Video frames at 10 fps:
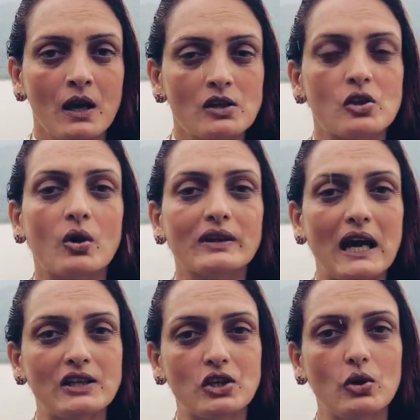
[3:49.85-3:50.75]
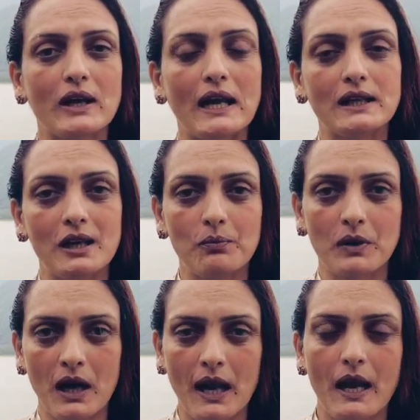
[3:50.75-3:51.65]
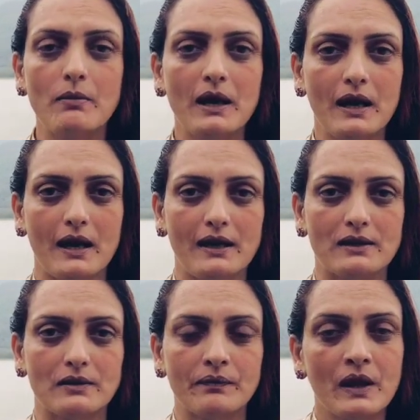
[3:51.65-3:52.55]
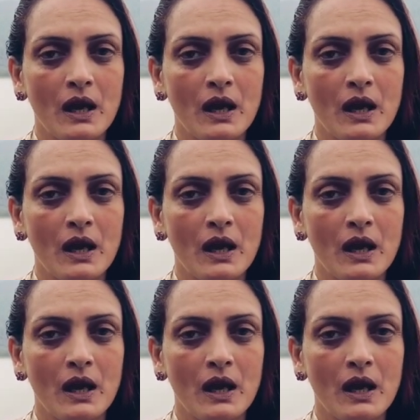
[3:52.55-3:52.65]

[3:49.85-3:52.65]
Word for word: so that you can keep claiming it.